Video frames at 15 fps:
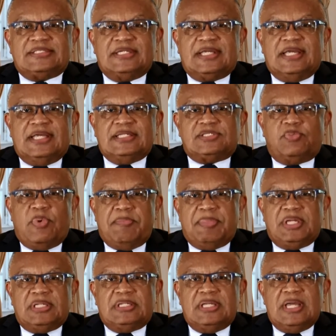against
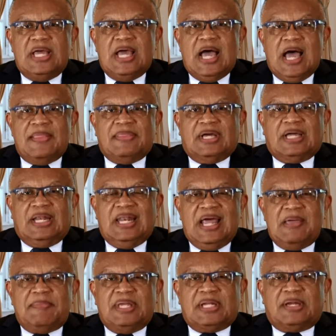women, and the
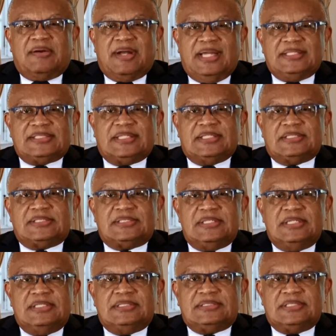climate crisis,
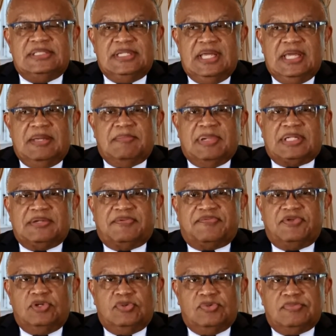to name but a
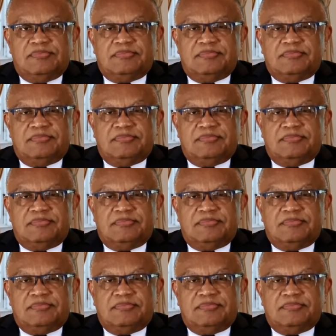few.